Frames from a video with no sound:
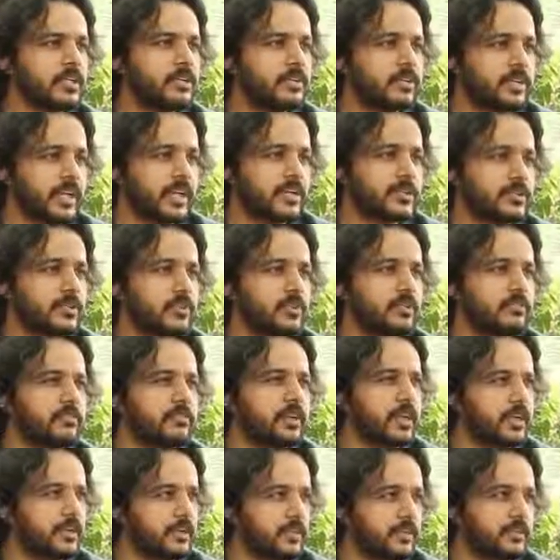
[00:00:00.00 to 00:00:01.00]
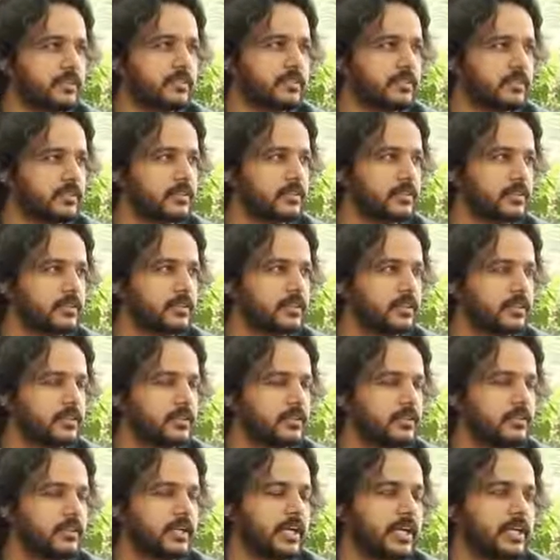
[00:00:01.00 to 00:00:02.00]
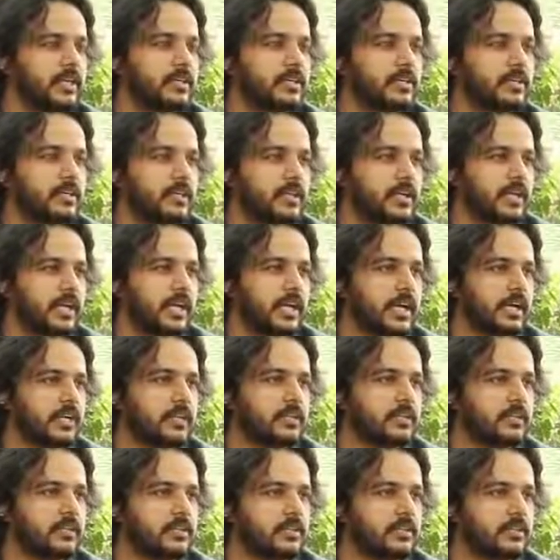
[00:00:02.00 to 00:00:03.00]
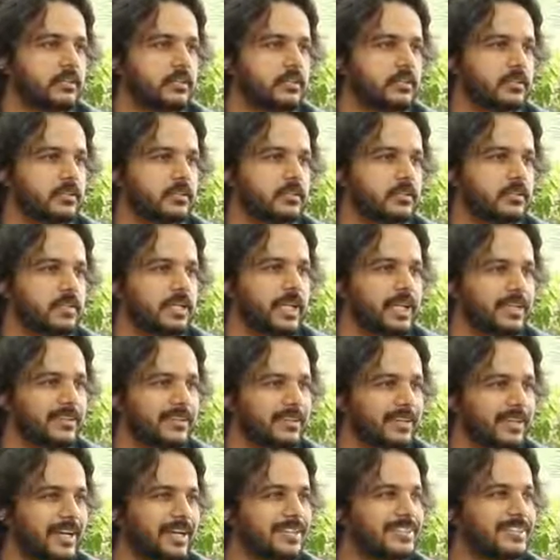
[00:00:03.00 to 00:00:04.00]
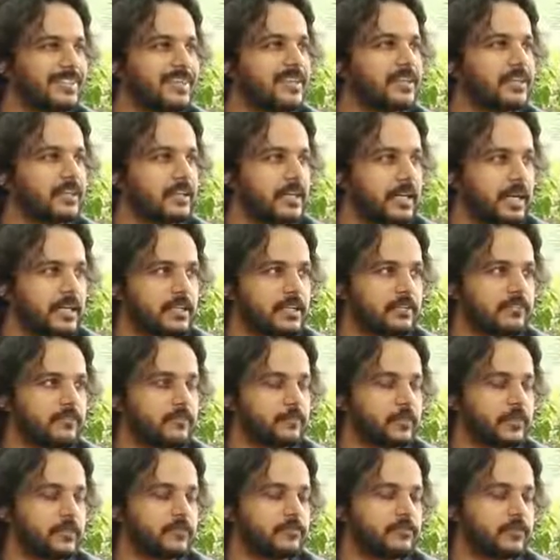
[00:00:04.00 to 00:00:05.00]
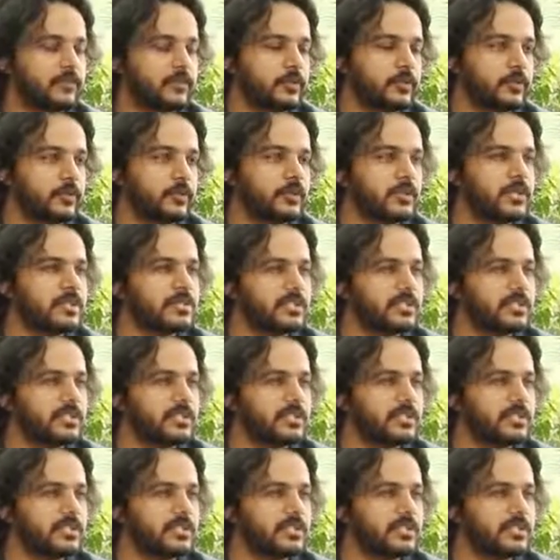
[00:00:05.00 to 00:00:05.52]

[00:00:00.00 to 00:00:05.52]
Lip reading: raise your awareness, right? And create a nice interactive space for you.